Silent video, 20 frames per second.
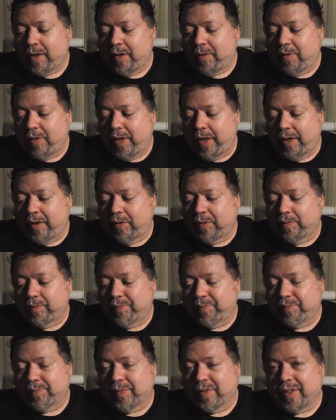well,
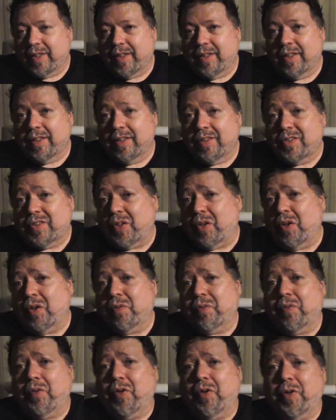sorry
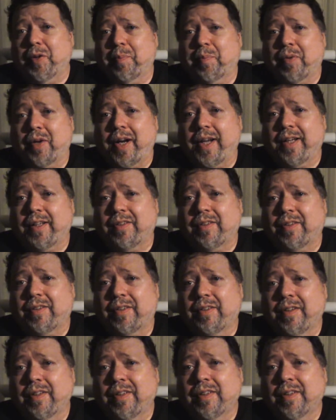for all the pranks.